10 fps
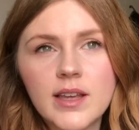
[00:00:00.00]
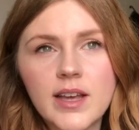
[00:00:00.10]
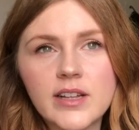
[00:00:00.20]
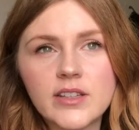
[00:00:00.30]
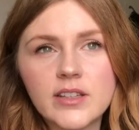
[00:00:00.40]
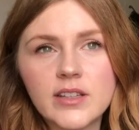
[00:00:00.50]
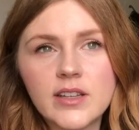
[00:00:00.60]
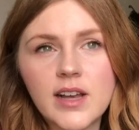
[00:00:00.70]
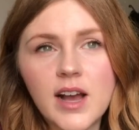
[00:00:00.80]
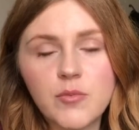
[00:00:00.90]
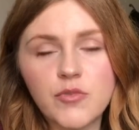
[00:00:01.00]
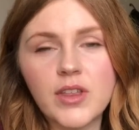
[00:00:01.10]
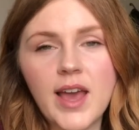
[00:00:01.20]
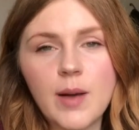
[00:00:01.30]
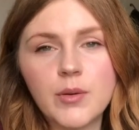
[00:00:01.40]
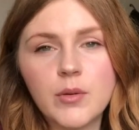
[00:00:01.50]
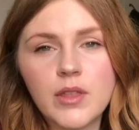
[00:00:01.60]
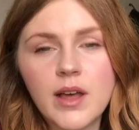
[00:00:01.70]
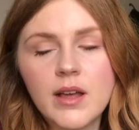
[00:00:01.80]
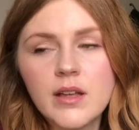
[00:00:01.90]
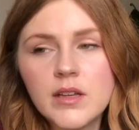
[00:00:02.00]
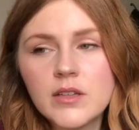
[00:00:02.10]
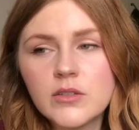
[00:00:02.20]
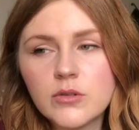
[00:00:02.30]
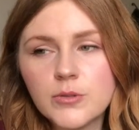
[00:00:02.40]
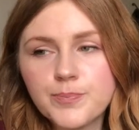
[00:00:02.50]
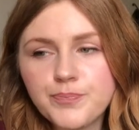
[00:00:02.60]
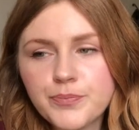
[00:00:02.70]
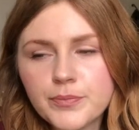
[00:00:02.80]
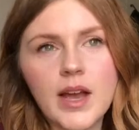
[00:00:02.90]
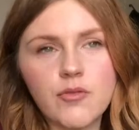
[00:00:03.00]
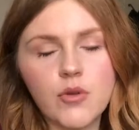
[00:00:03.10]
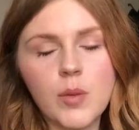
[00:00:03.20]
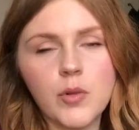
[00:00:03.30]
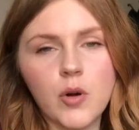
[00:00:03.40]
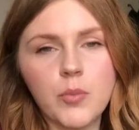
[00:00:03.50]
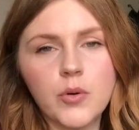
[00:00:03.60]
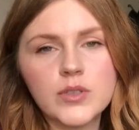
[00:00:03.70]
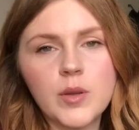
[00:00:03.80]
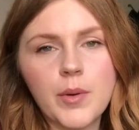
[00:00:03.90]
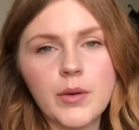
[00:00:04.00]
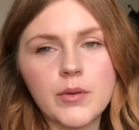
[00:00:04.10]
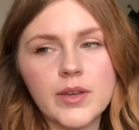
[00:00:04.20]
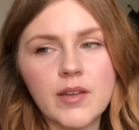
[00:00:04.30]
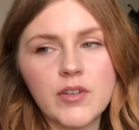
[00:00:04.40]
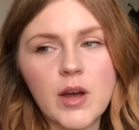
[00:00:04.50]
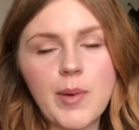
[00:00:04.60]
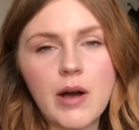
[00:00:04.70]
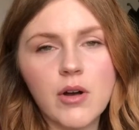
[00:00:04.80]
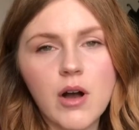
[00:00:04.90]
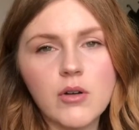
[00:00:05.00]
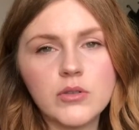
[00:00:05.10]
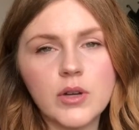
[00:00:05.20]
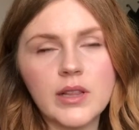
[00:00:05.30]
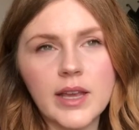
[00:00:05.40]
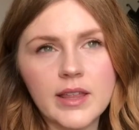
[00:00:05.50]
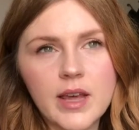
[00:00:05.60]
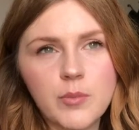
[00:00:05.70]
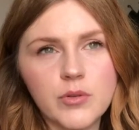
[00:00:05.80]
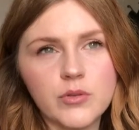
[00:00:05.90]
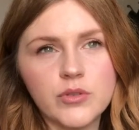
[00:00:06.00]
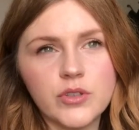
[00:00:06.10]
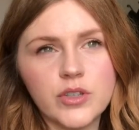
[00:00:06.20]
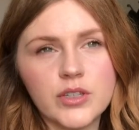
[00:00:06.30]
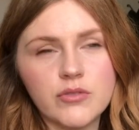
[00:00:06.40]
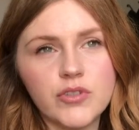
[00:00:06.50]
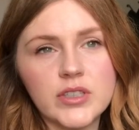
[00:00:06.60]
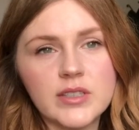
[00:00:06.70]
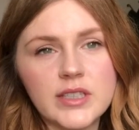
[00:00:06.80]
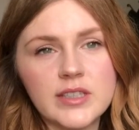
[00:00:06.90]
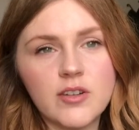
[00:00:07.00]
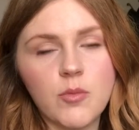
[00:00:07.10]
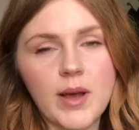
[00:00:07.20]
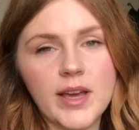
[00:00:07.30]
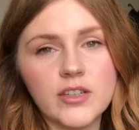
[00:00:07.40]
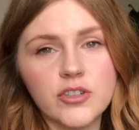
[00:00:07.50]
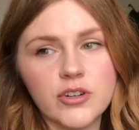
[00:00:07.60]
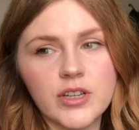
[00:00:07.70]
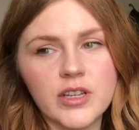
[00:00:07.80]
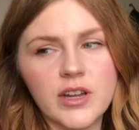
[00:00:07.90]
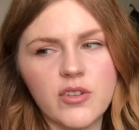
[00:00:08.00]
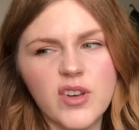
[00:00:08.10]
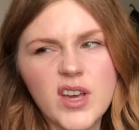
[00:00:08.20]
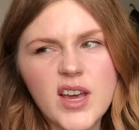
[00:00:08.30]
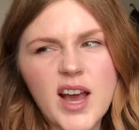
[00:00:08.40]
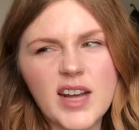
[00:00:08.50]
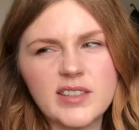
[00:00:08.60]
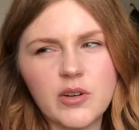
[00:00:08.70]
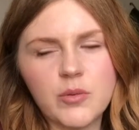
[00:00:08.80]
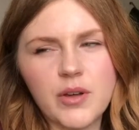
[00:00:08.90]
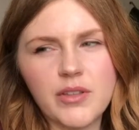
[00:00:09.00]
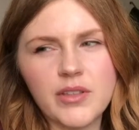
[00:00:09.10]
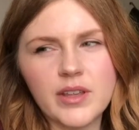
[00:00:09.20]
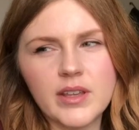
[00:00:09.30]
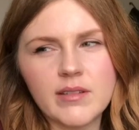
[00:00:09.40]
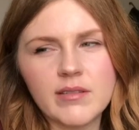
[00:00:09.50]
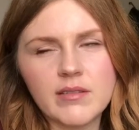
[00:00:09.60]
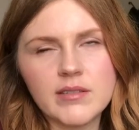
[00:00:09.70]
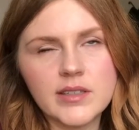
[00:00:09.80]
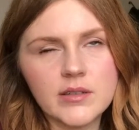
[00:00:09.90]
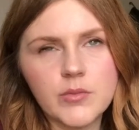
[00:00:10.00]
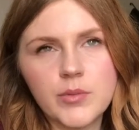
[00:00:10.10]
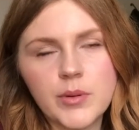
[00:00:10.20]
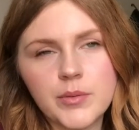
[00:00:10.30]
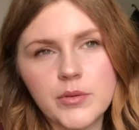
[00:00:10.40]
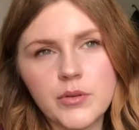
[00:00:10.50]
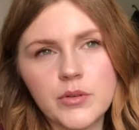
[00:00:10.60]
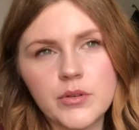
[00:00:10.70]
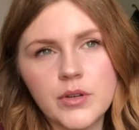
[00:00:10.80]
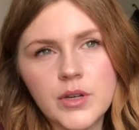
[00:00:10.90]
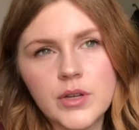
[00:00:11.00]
and I'm really happy with that. So I wrote a blog post about giving up alcohol, so I'll link that below and you can read in detail my journey and how I dealt with like dealing with people who